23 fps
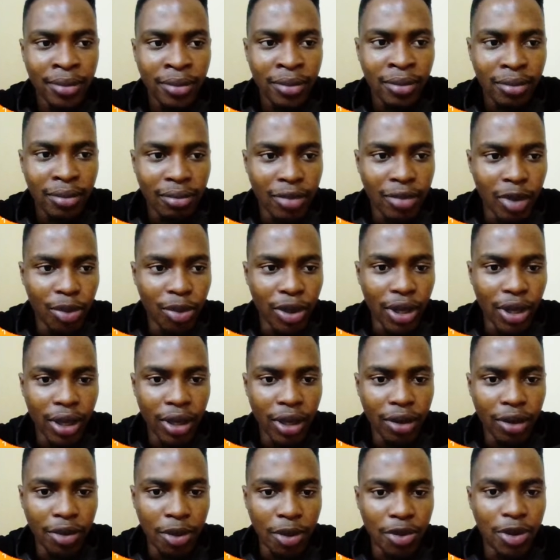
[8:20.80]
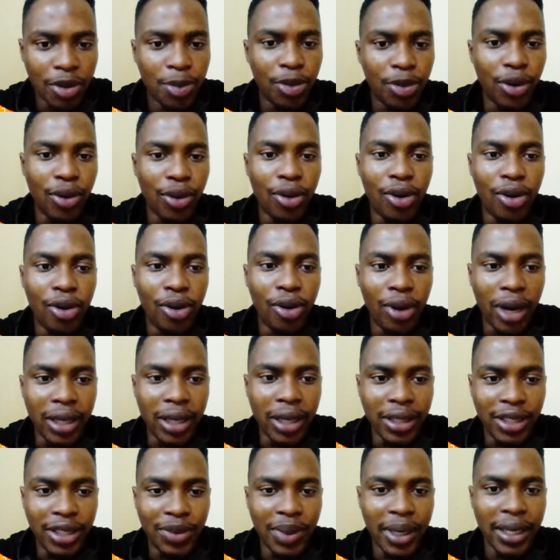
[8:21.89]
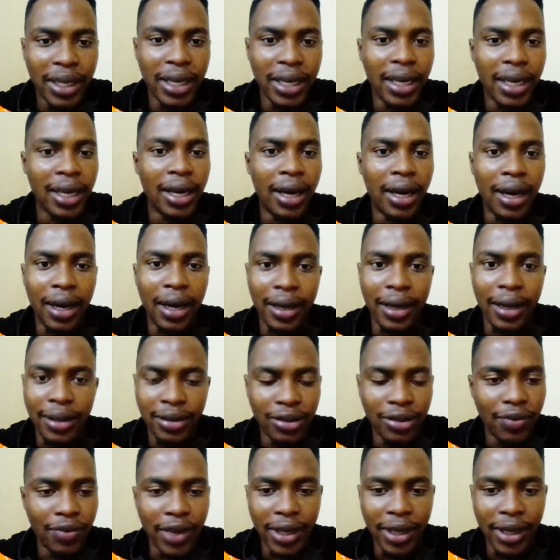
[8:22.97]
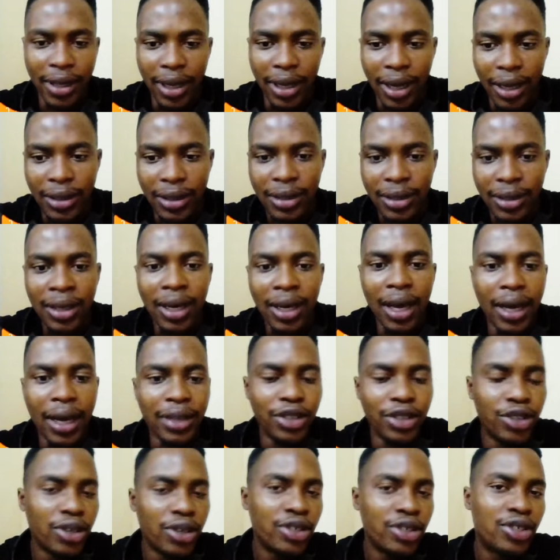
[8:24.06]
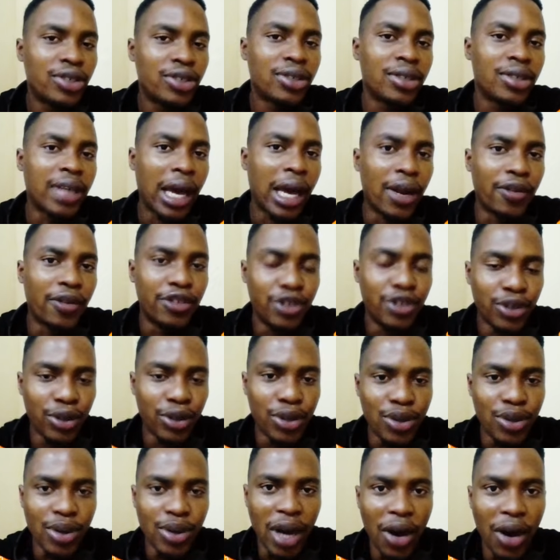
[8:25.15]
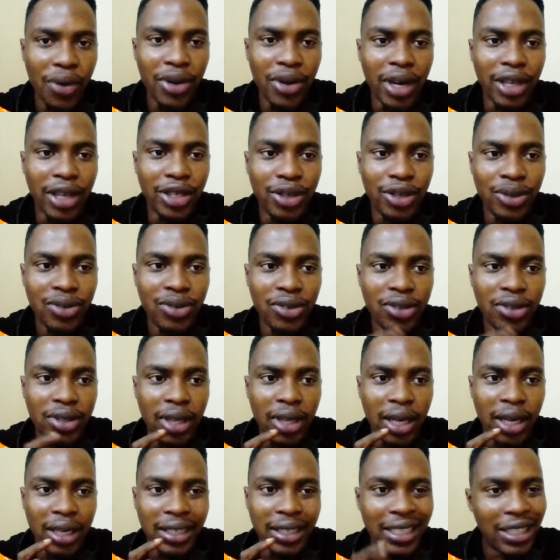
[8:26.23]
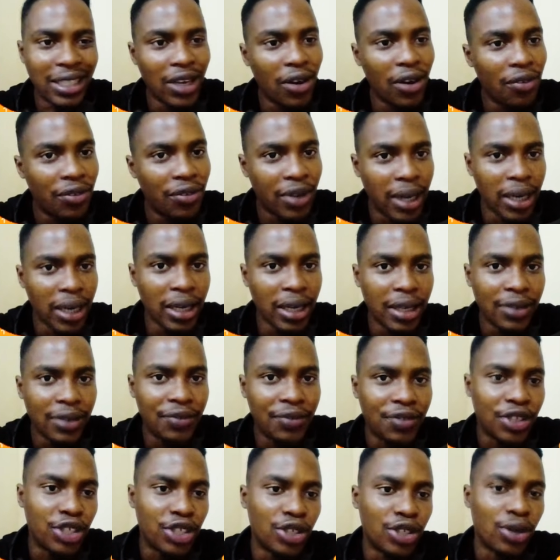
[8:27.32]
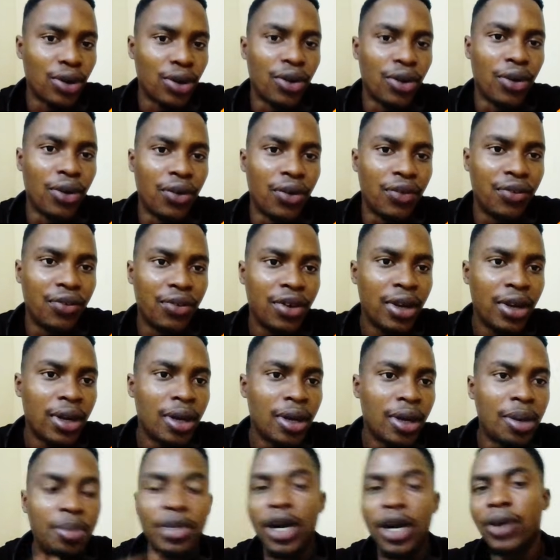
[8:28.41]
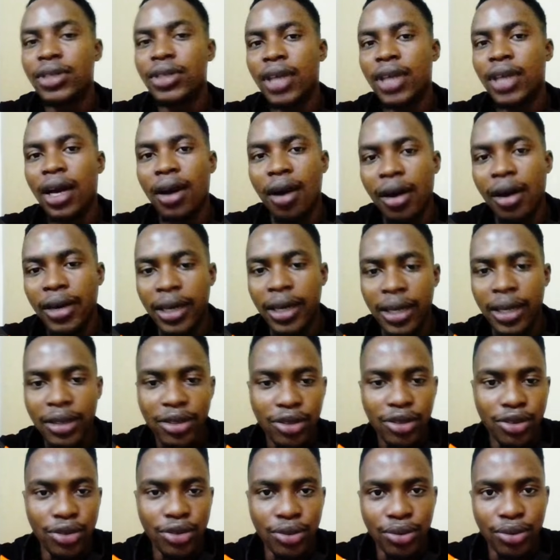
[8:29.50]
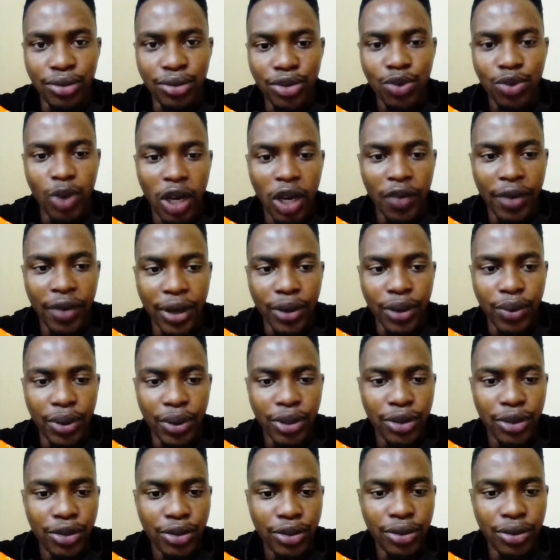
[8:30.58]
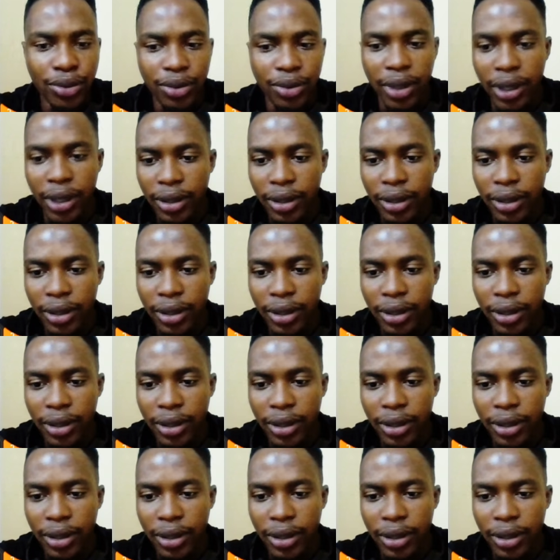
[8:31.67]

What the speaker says: maybe with 3 protocol and integrating AI, stuff like that, and just kind of show you how you can use the self-healing feature of browser harness to do whatever you want to do. Yeah.